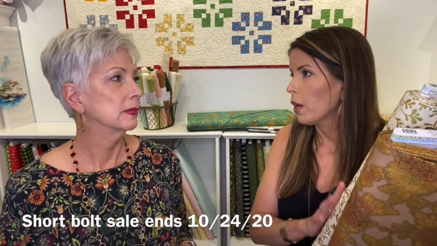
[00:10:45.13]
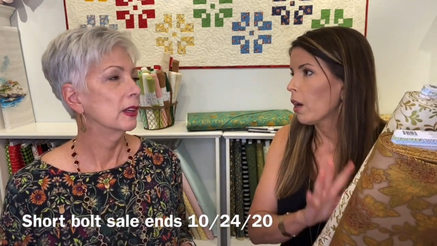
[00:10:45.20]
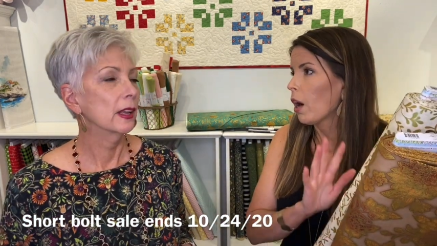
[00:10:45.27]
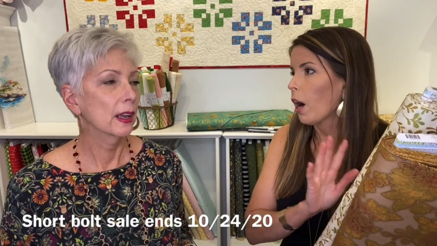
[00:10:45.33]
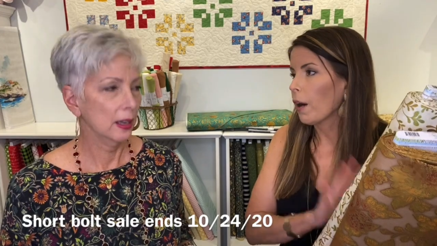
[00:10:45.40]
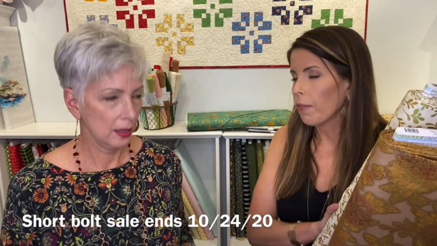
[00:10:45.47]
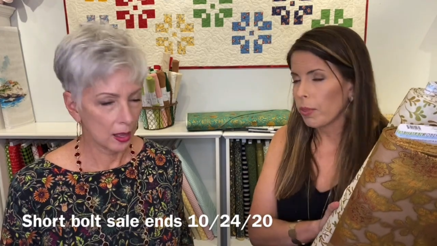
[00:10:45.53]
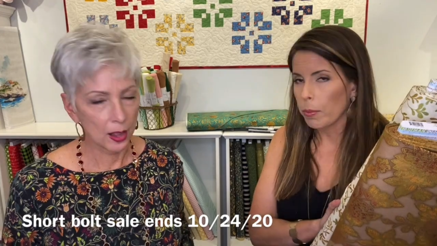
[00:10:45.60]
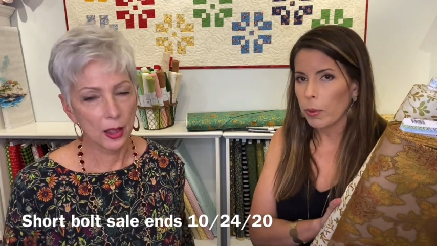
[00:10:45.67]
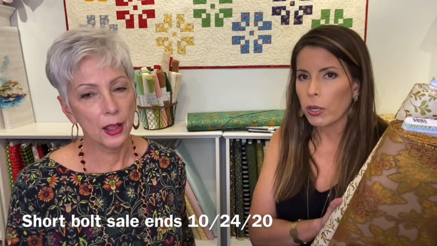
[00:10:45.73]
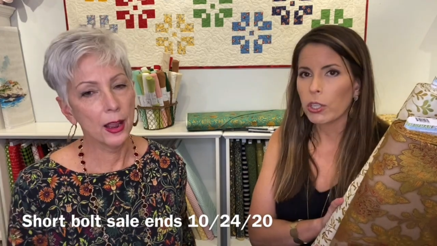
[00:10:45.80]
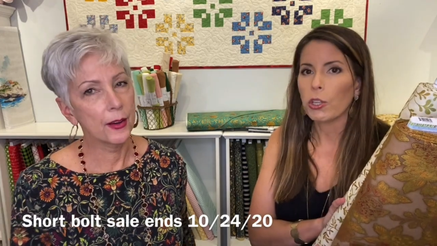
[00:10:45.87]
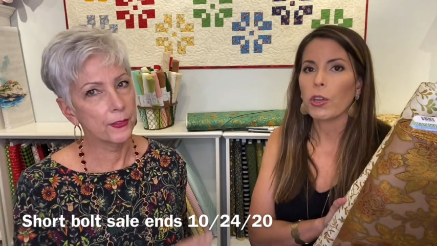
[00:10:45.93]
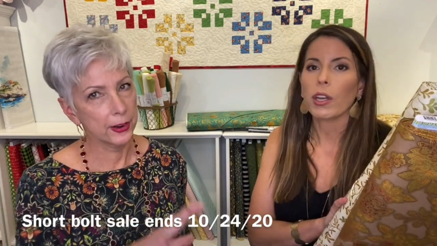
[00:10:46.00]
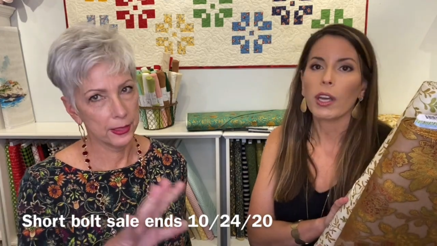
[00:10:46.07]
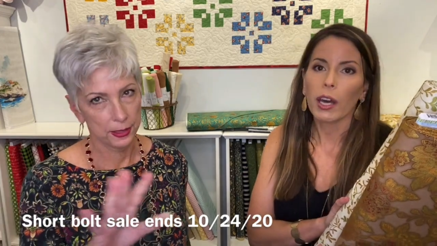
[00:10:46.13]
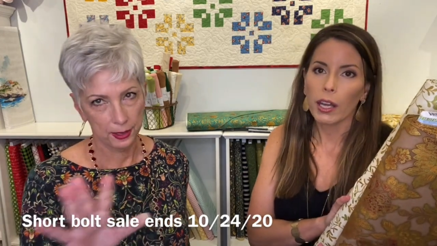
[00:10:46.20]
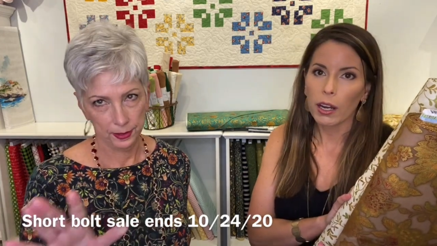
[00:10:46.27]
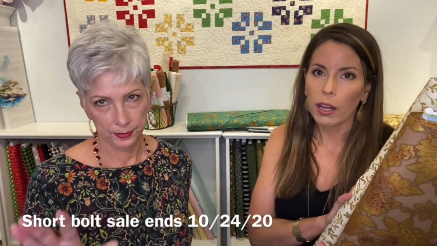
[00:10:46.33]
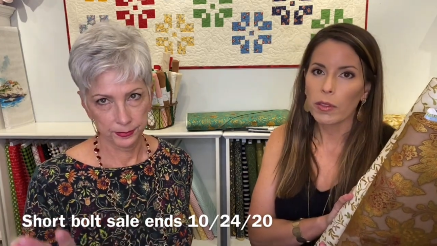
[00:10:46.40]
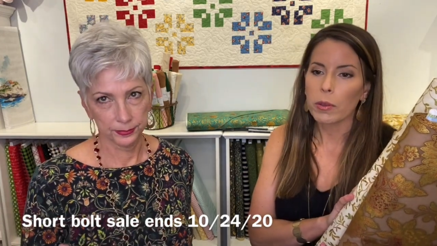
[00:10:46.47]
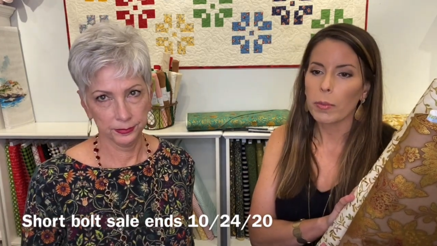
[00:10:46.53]
Speaker 1: off the uh, bolt, everything. cut
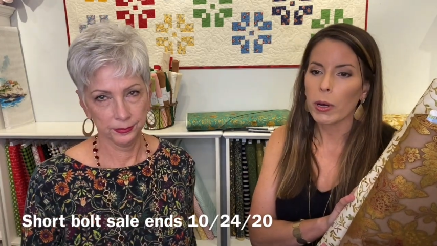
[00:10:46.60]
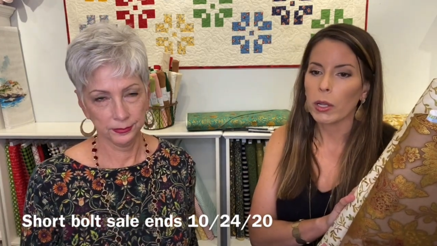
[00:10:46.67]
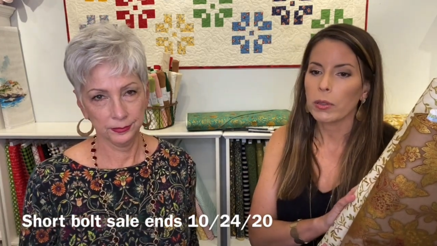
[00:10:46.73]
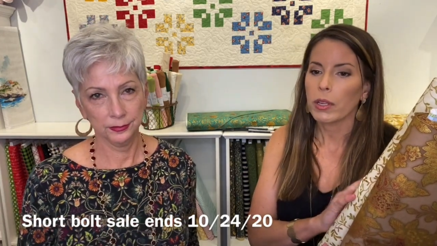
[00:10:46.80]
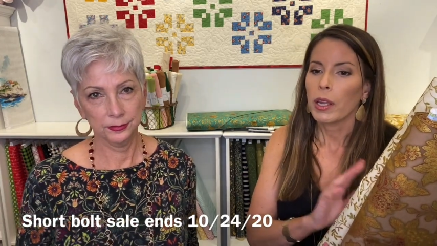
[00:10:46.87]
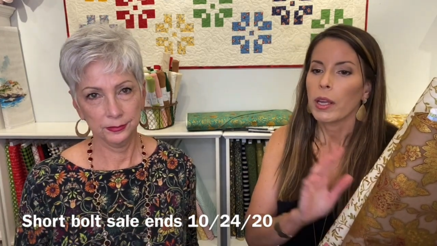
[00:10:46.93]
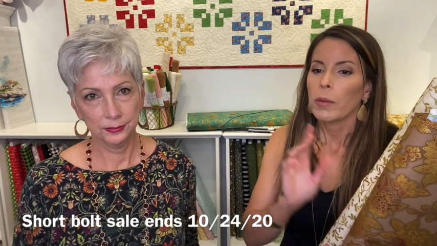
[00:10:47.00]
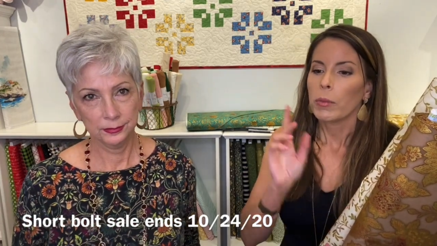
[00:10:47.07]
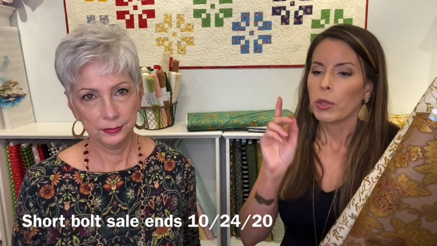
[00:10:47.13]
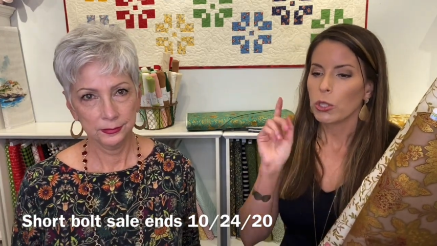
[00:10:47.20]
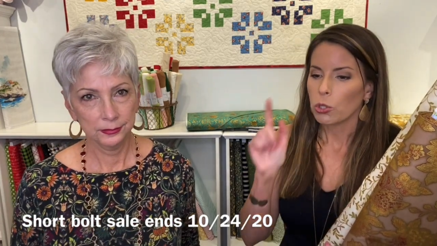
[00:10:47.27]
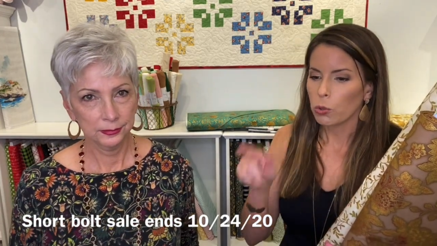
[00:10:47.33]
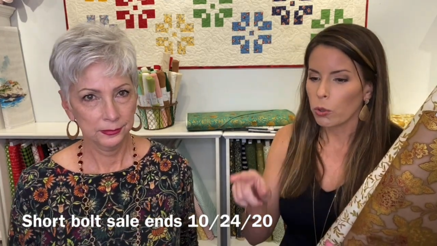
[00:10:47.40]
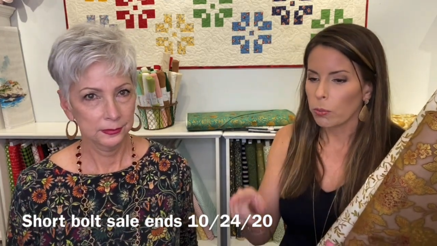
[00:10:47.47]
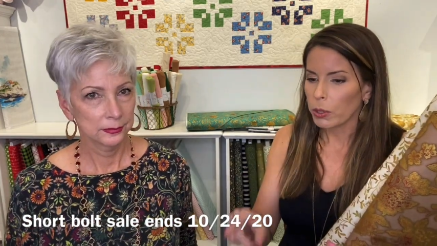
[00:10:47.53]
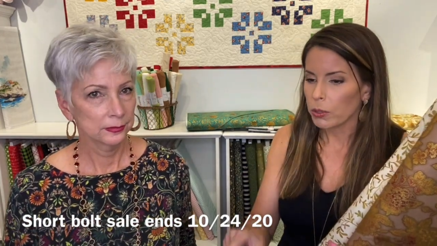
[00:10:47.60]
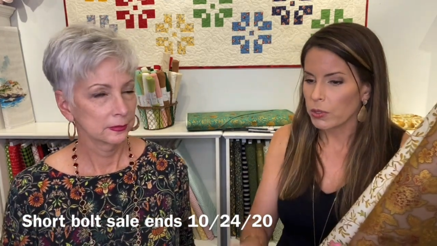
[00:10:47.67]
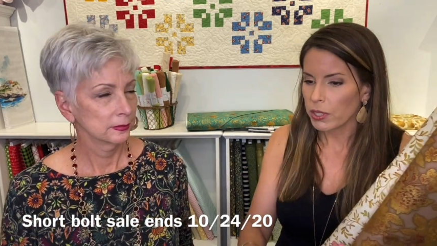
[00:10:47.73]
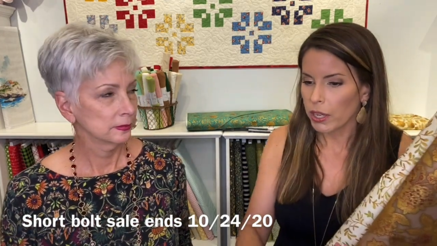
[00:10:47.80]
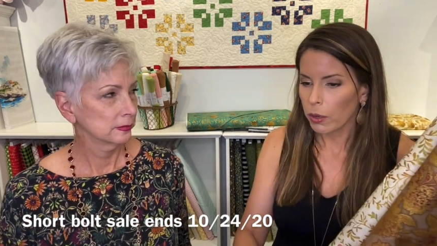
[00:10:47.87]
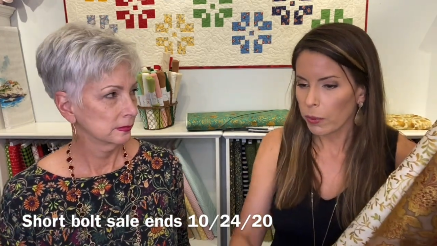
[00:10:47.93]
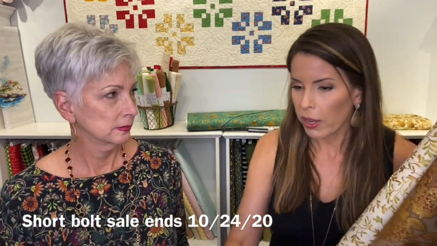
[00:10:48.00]
off the bolt. Mm -hmm. But the short bolt
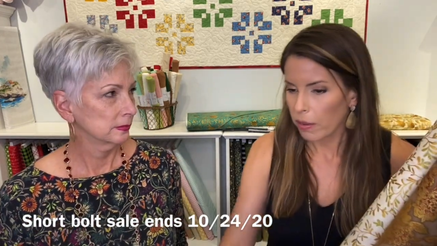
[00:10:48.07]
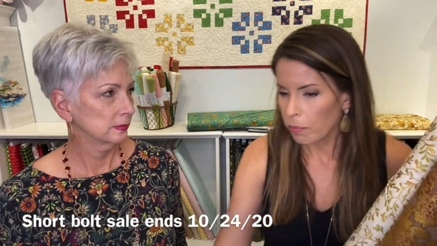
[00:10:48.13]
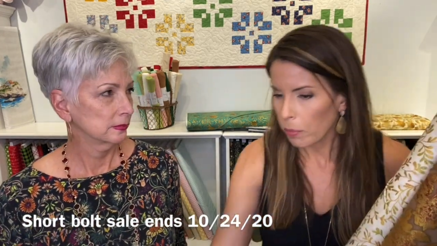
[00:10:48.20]
sale, we have